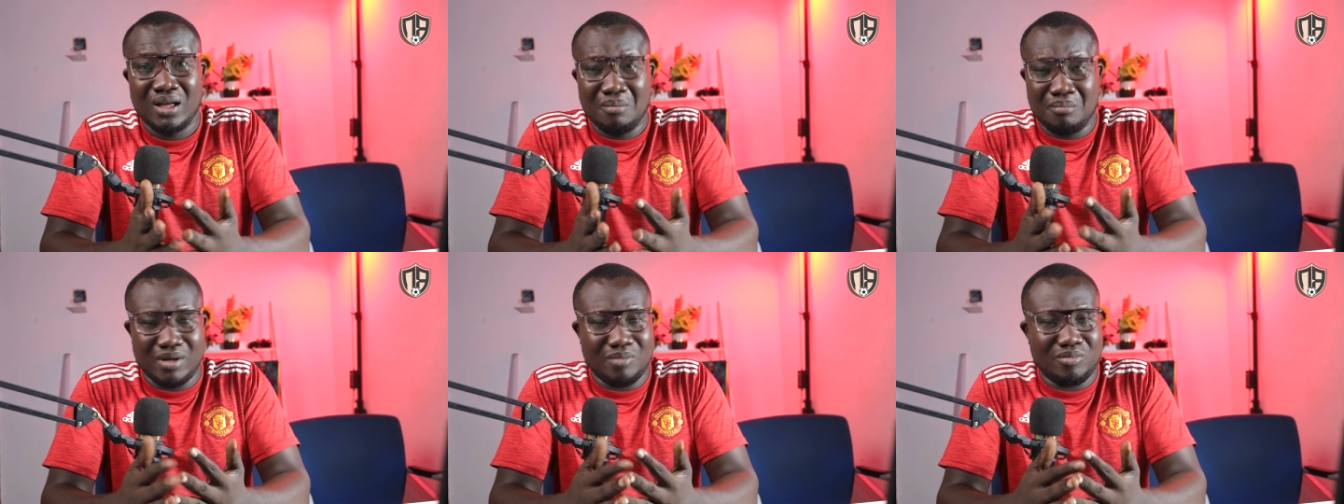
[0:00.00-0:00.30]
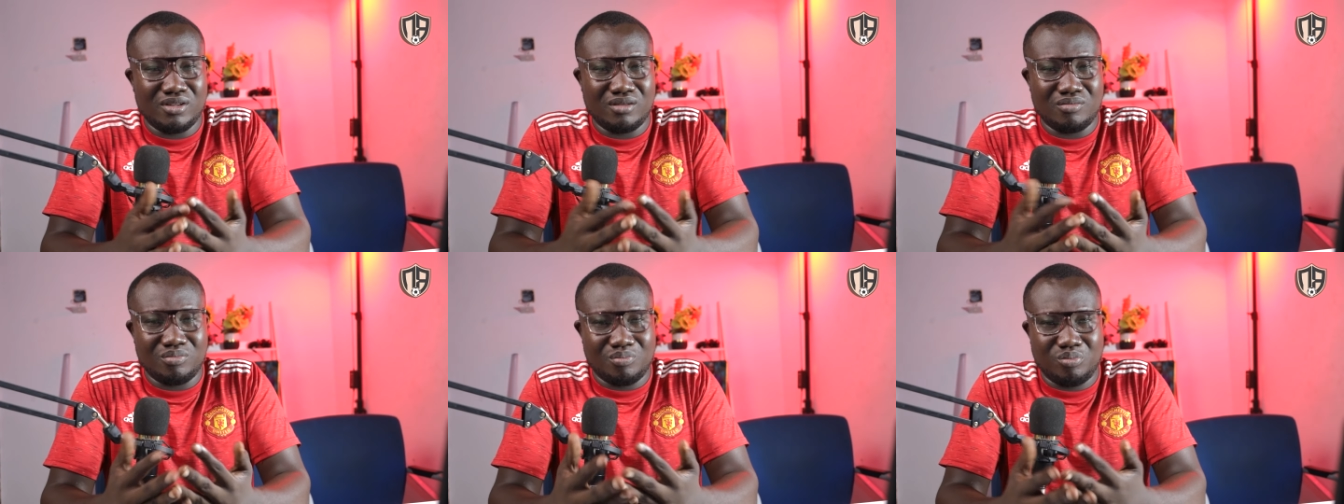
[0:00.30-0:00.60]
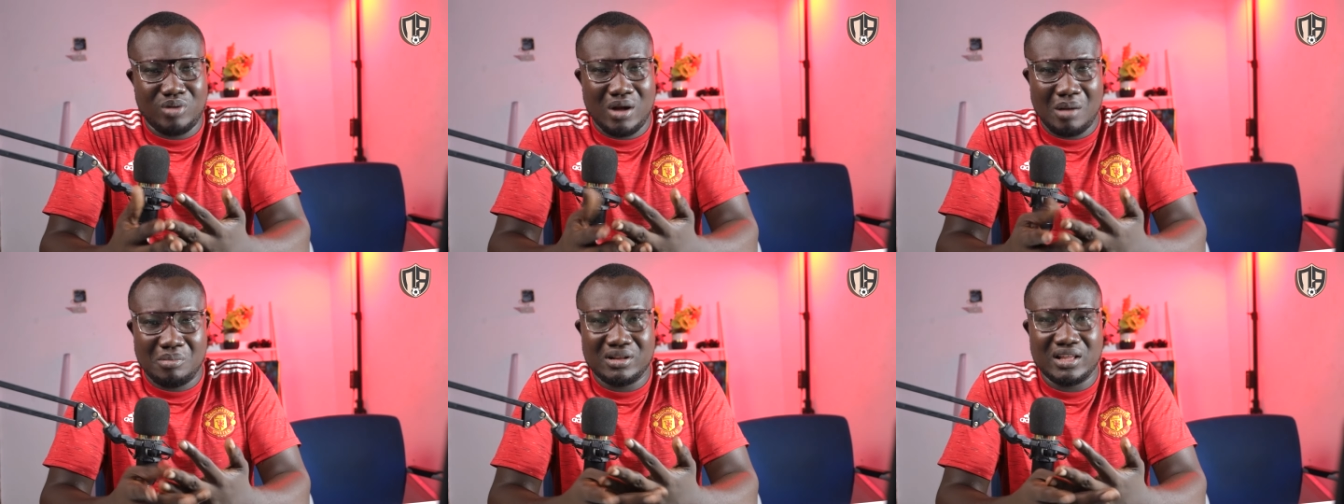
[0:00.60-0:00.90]
Maybe
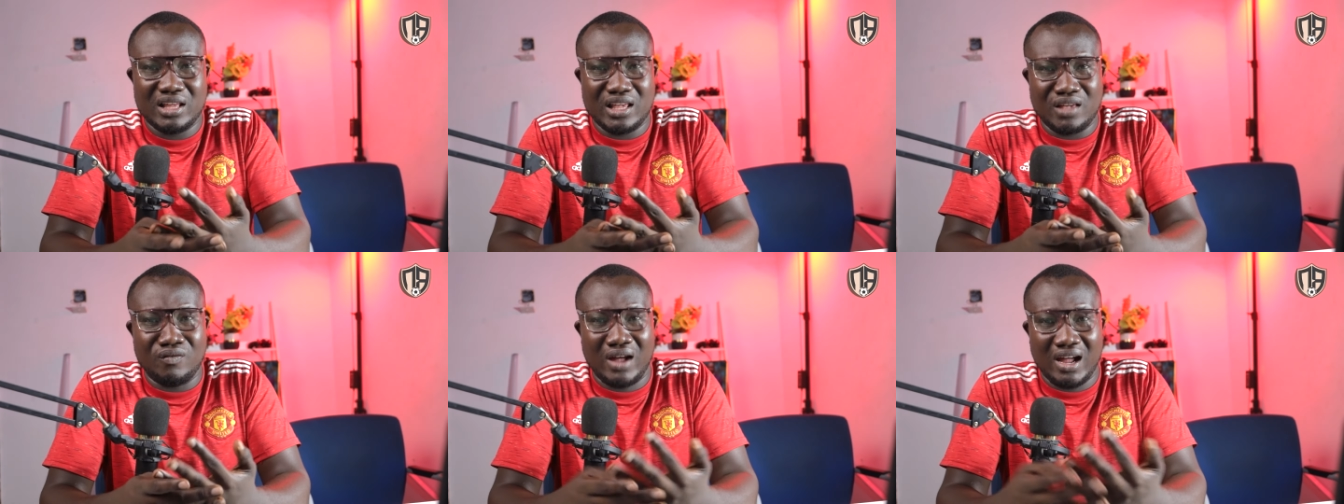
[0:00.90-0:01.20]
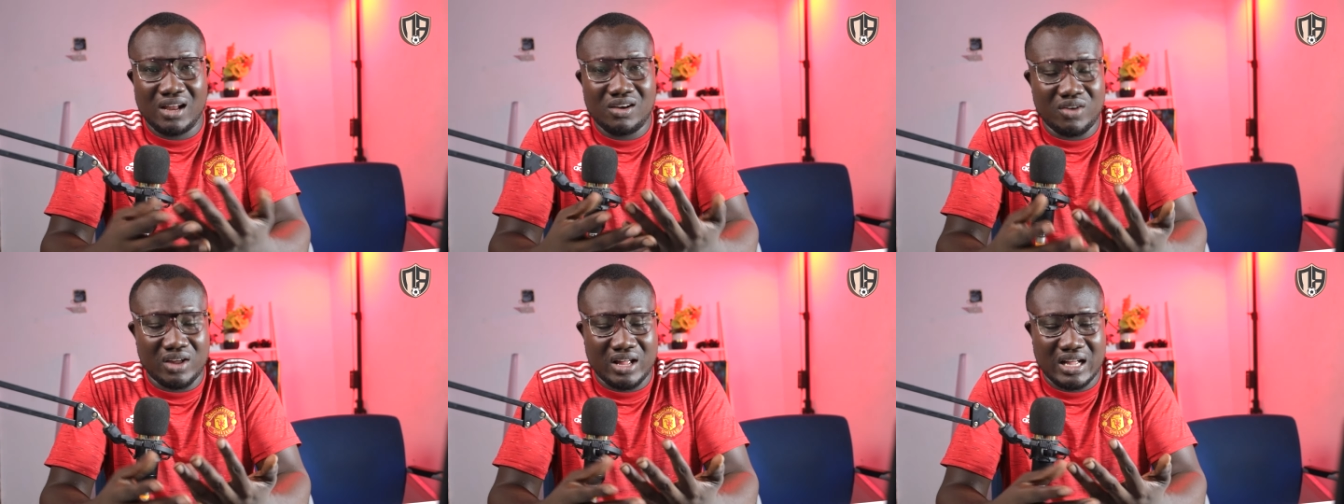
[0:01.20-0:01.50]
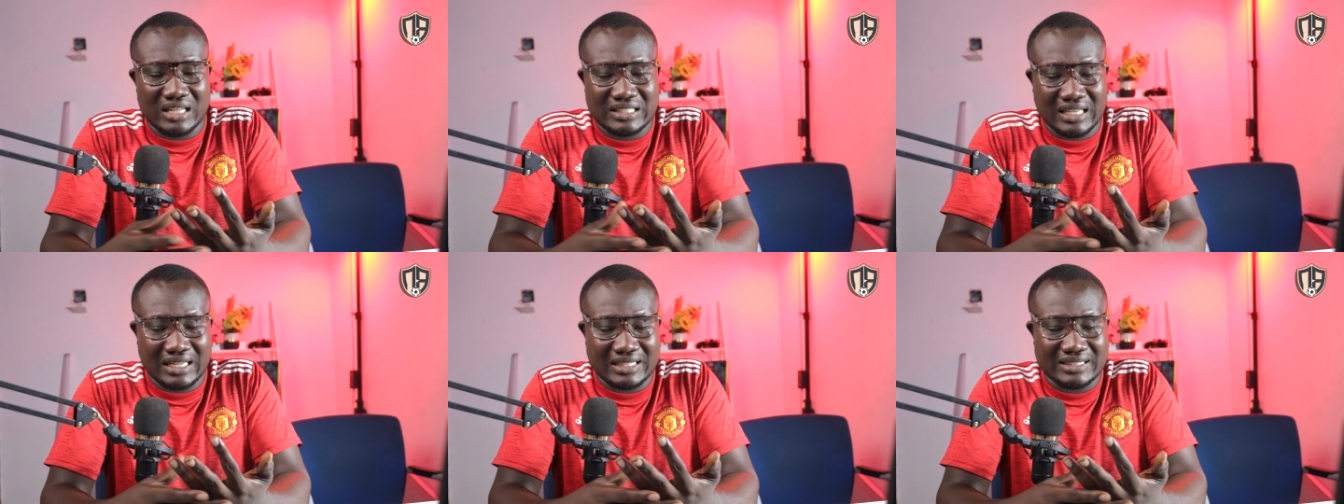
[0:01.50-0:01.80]
probably give Enric
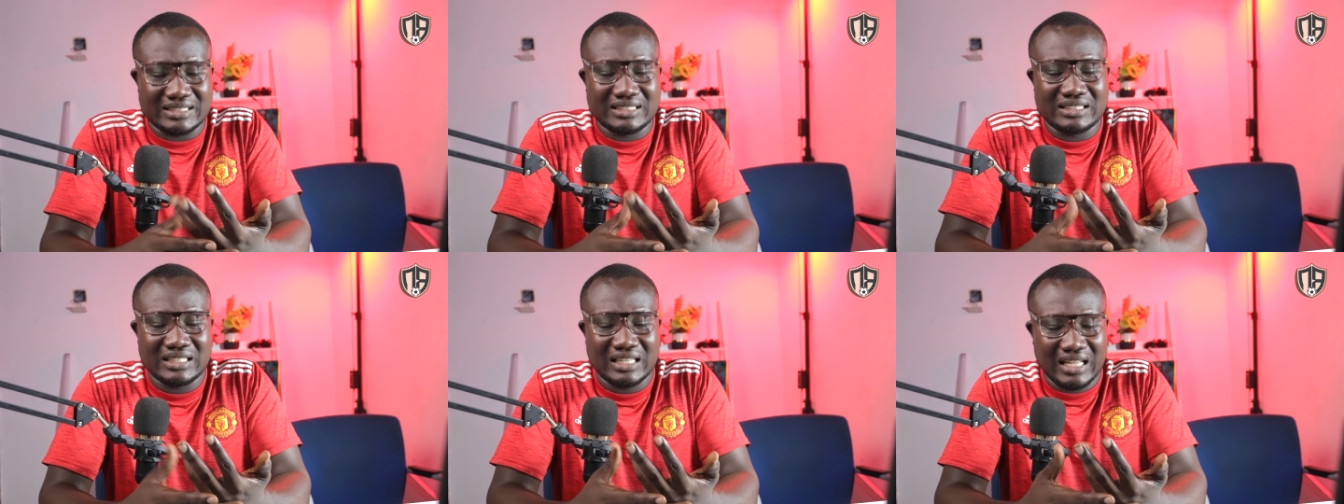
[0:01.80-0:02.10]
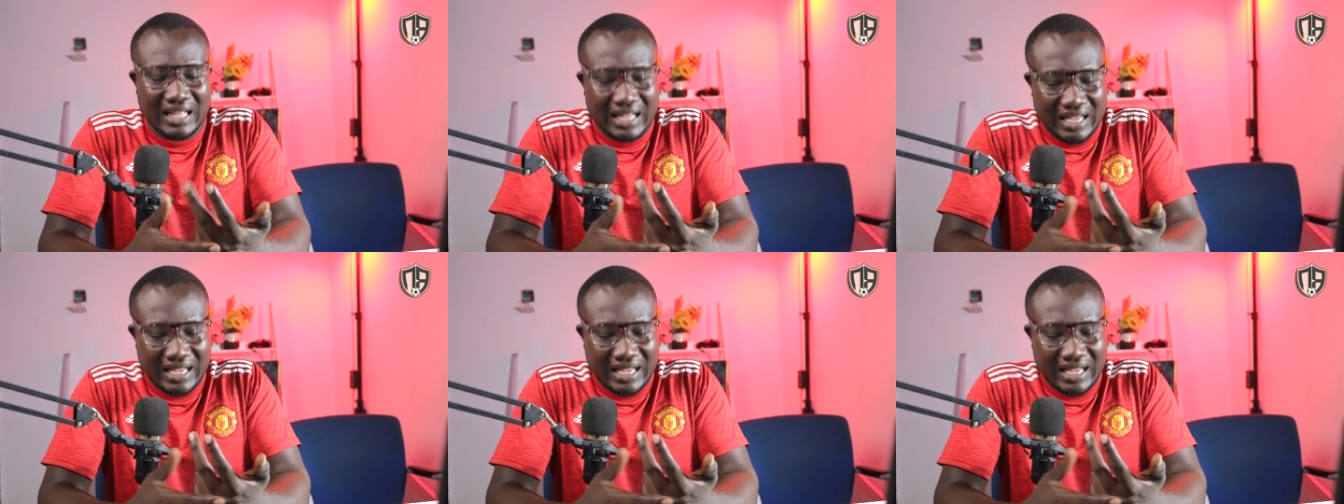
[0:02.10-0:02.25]
a chance